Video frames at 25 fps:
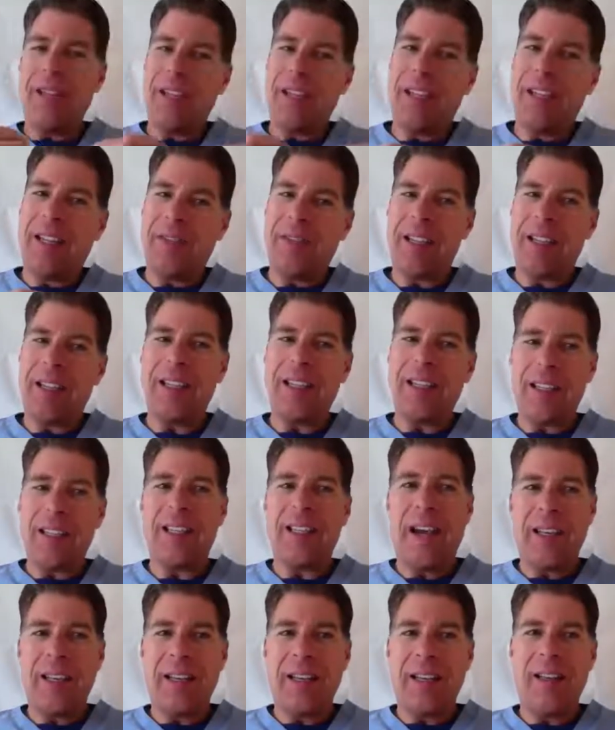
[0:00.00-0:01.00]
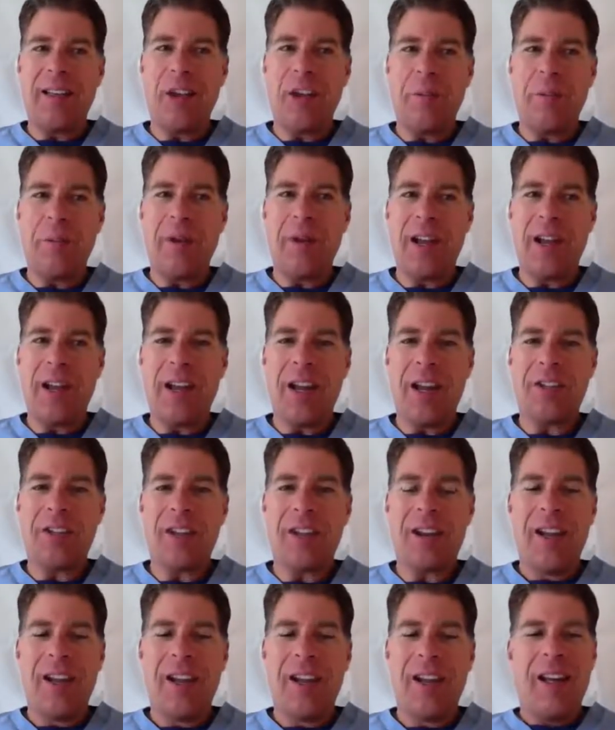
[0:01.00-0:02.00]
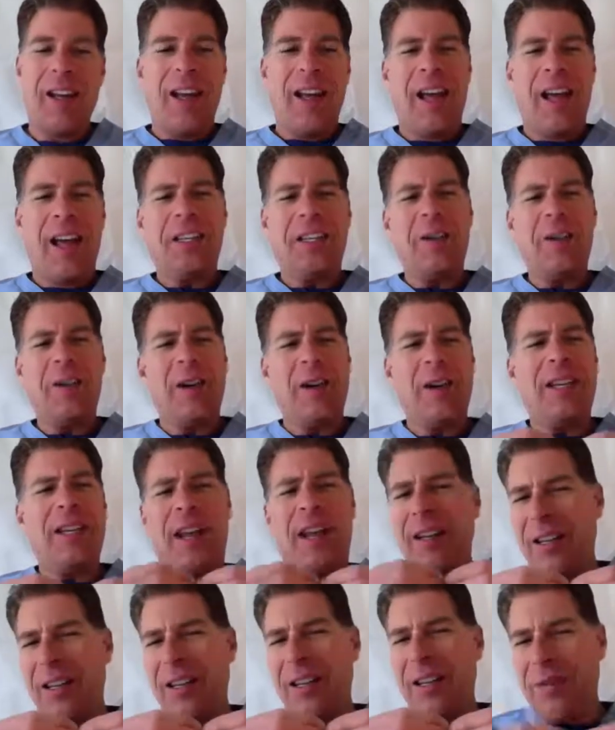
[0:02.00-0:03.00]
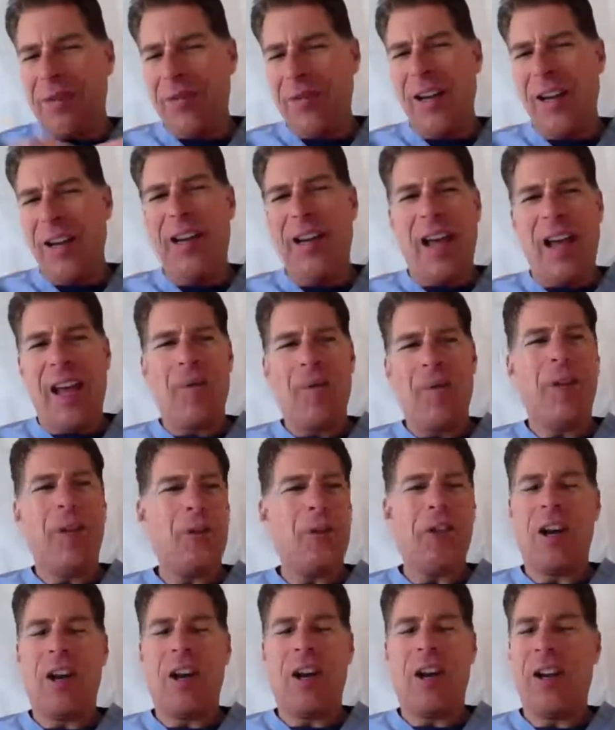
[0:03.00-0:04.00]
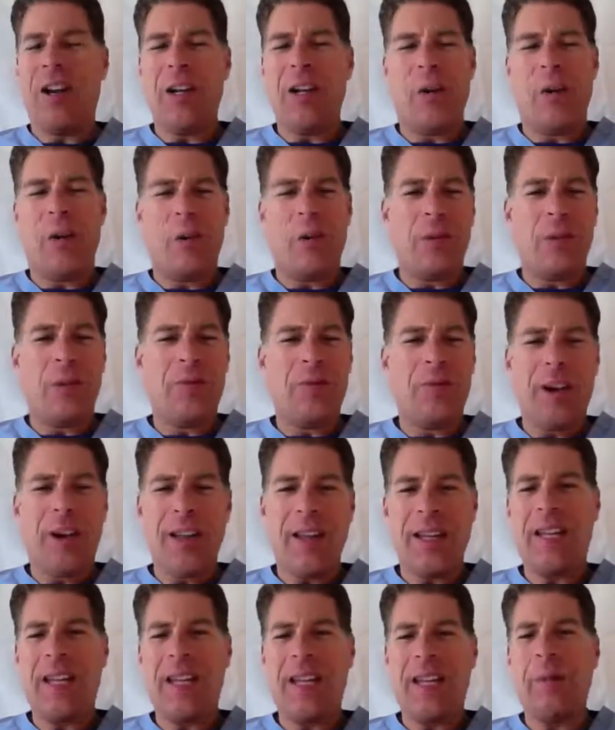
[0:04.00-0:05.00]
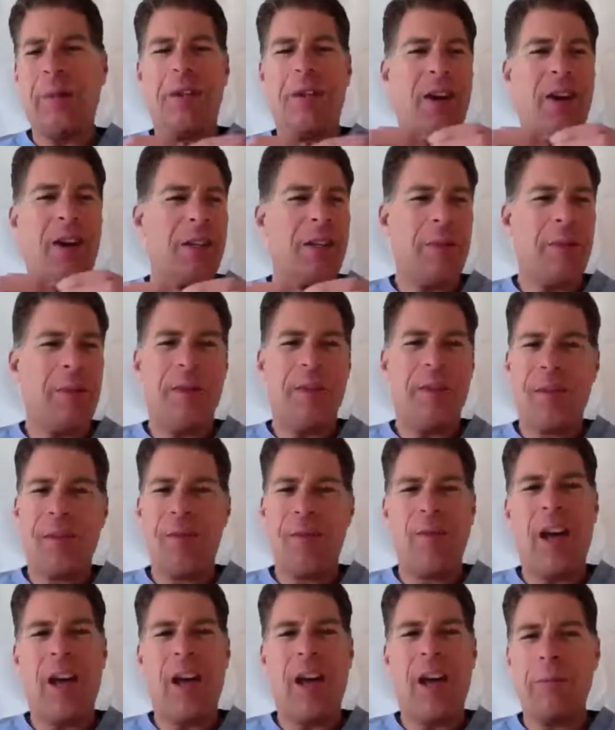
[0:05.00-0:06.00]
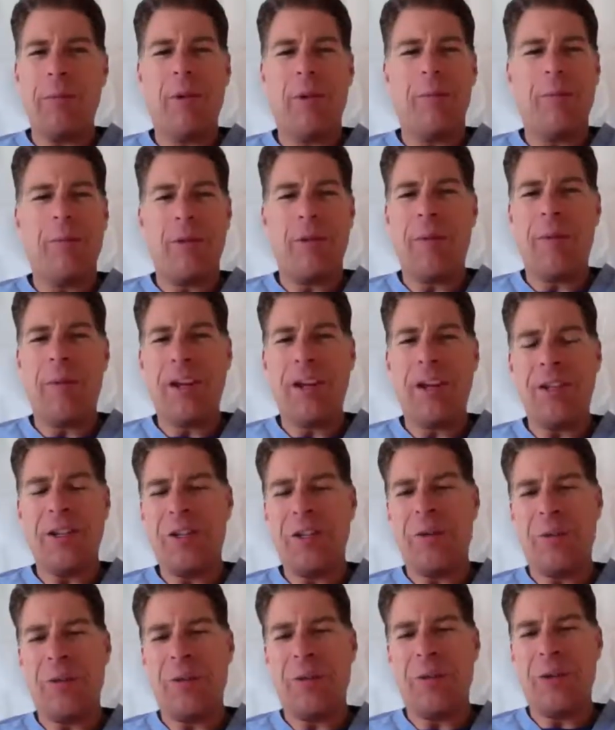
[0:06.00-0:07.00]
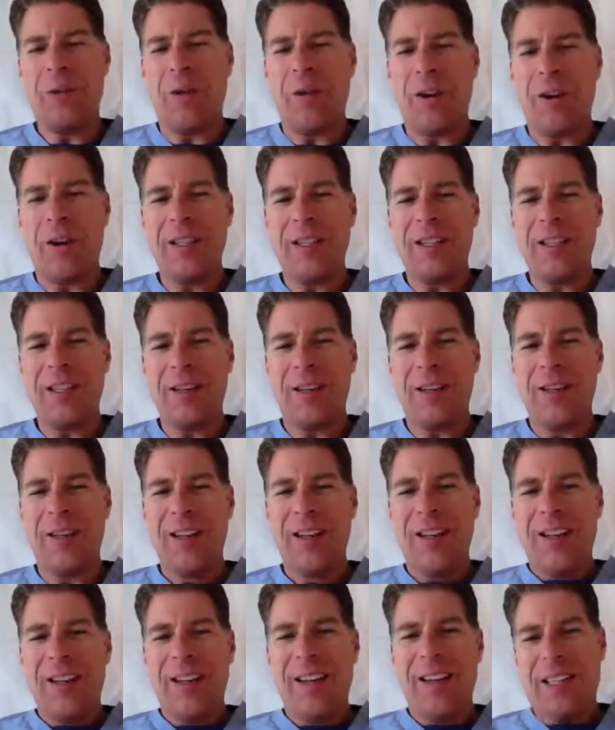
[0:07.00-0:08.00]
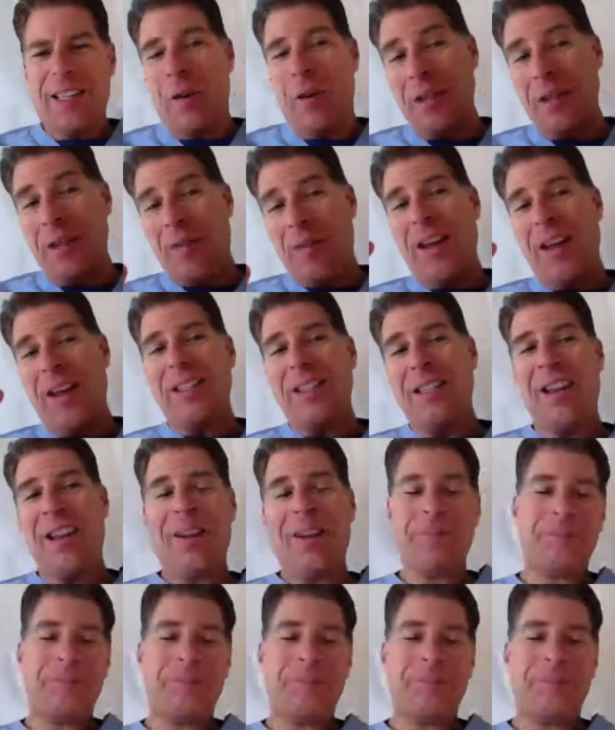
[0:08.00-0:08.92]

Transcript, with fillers: it gives us insight into human nature and storytelling is really evolutionarily old, right? That's how we transmitted valuable information is through stories. Yeah. So stories are fascinating.